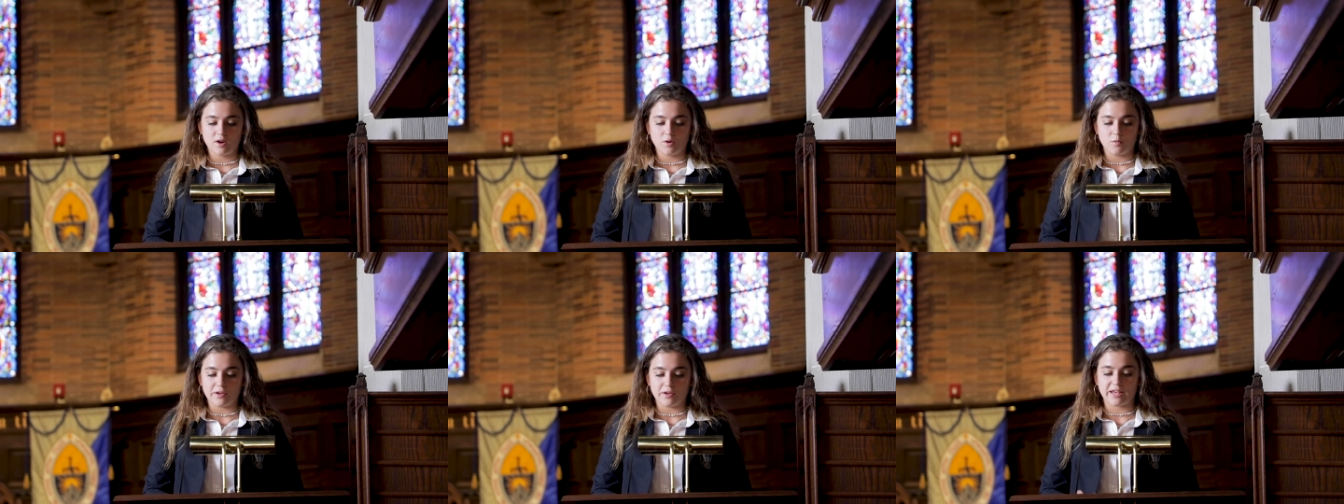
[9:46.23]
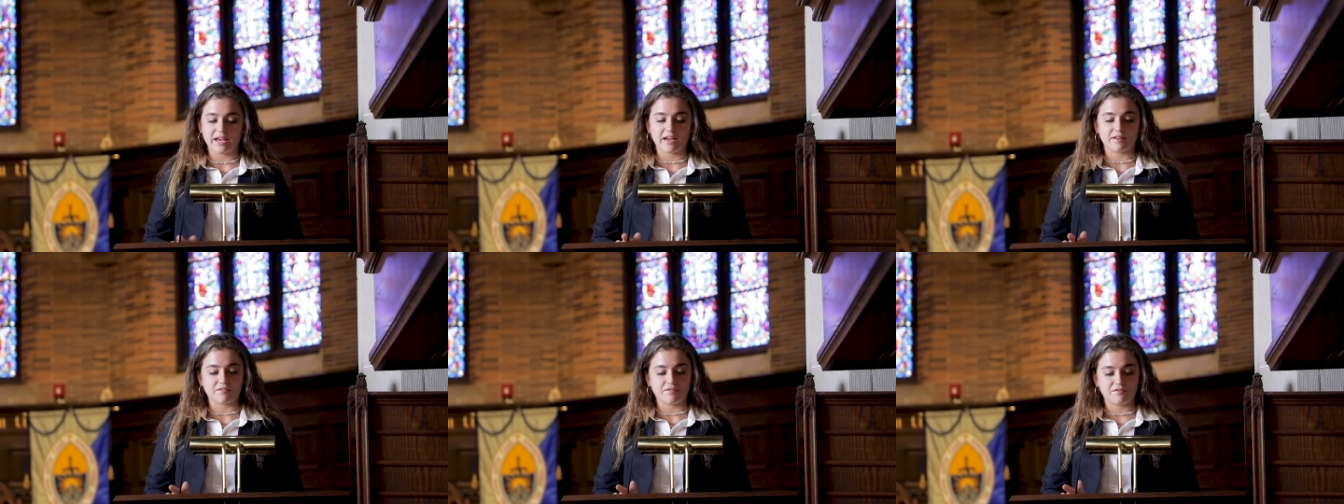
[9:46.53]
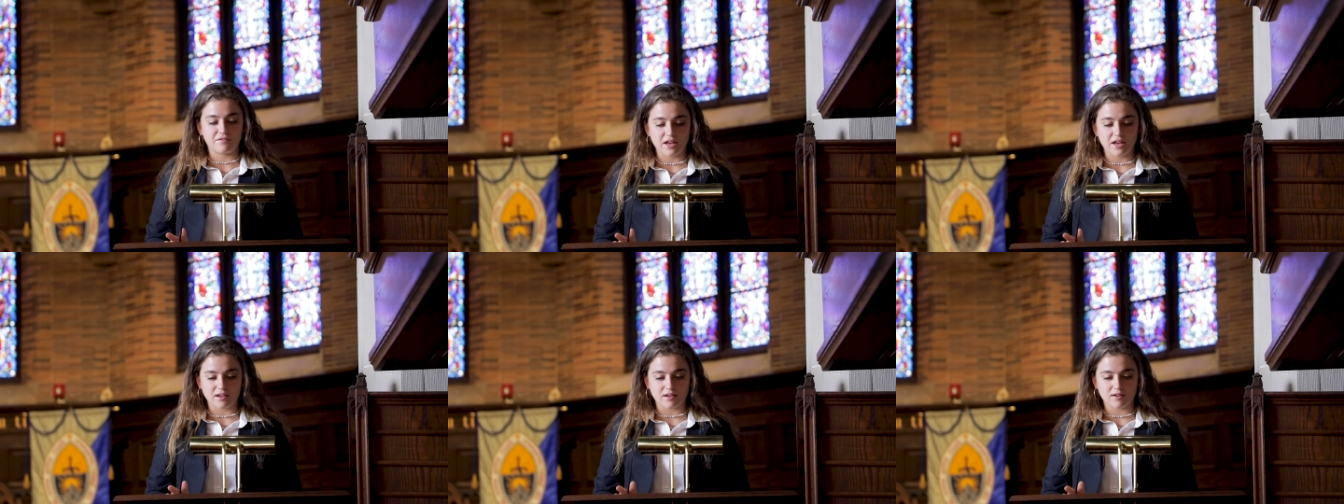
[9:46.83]
We can't
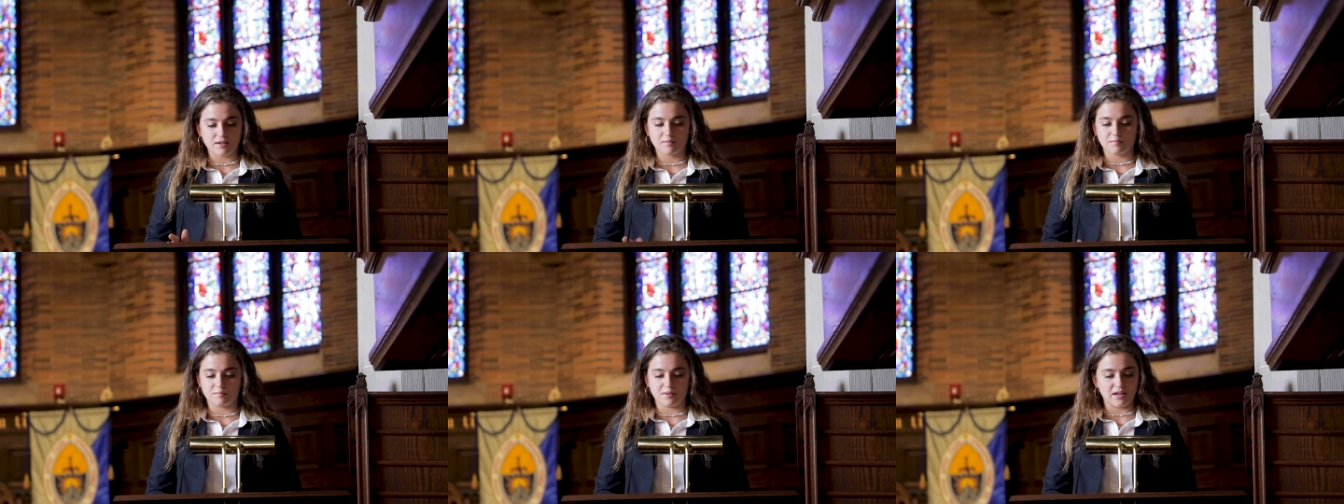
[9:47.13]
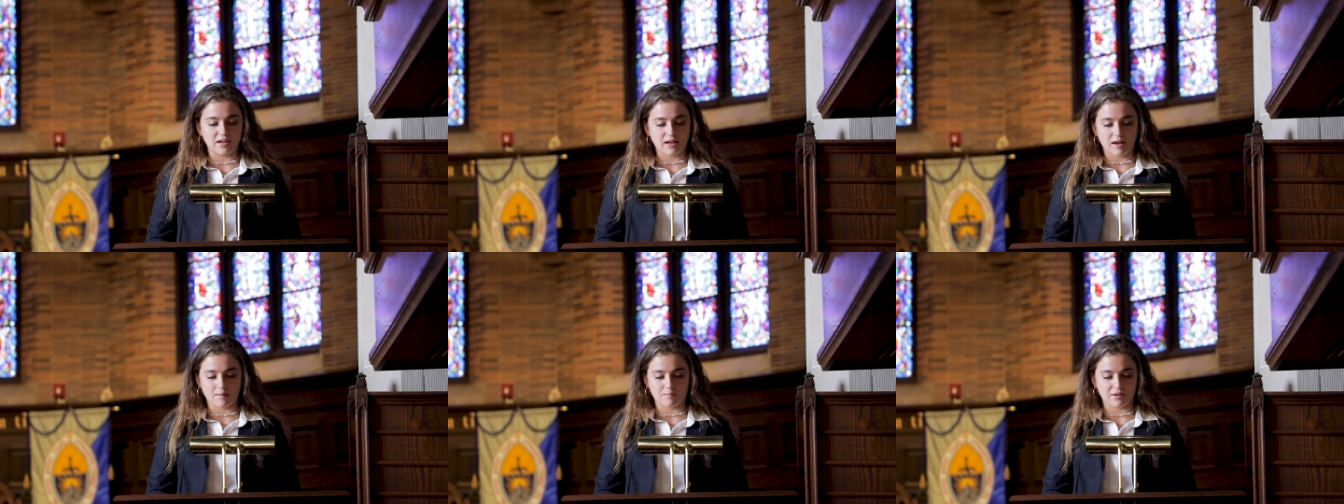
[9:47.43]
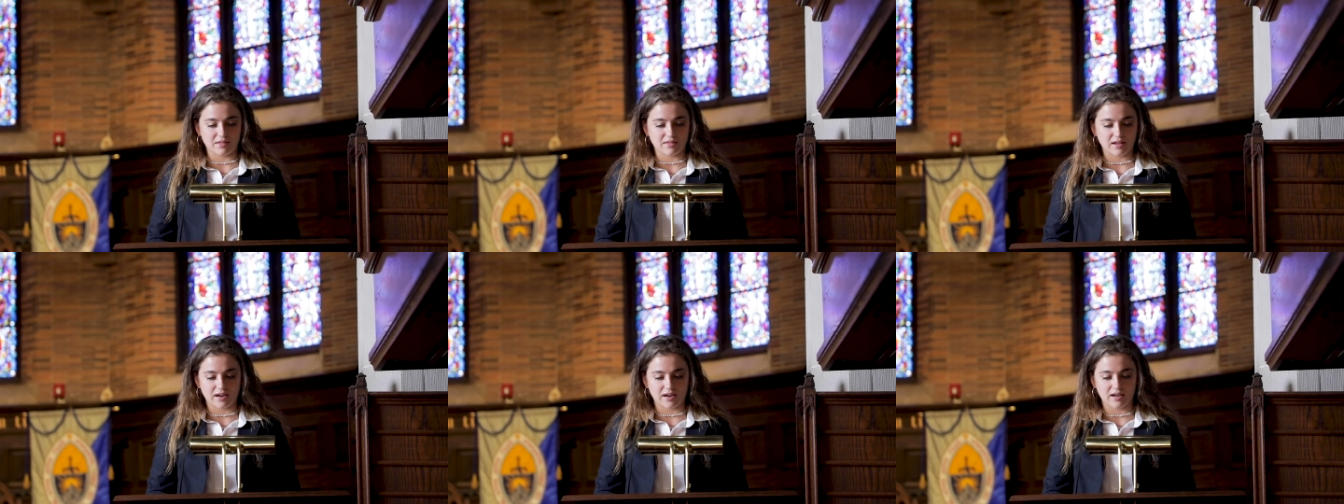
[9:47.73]
fake being
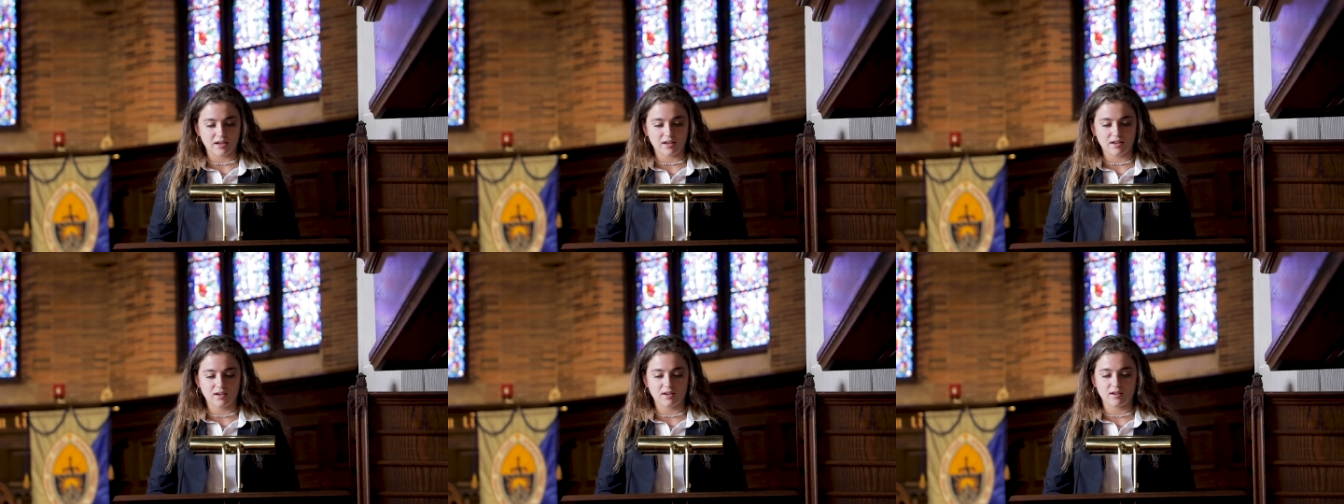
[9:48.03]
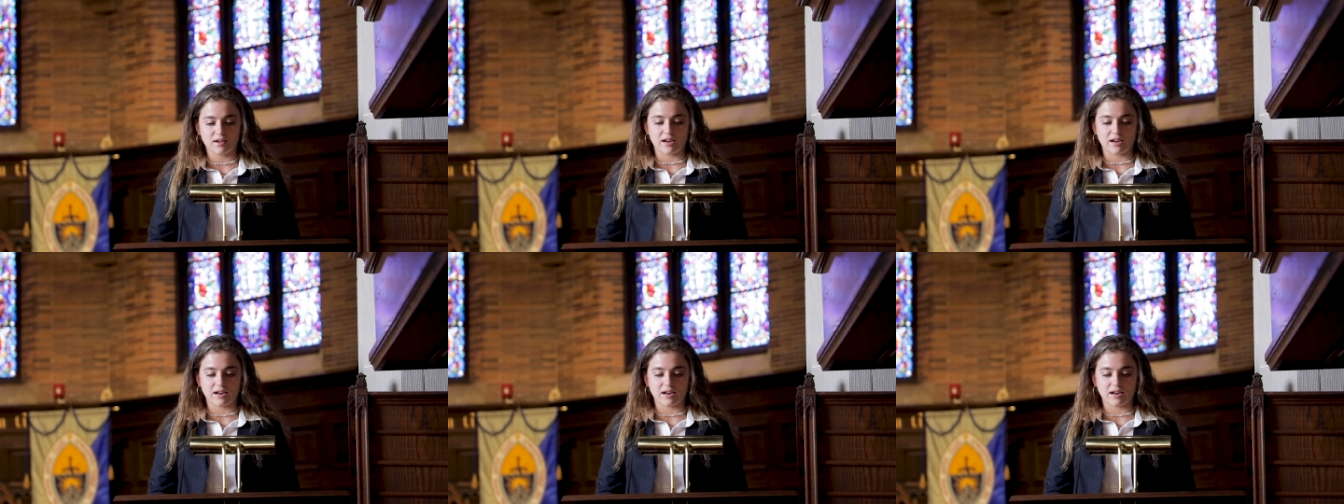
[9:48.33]
empathetic.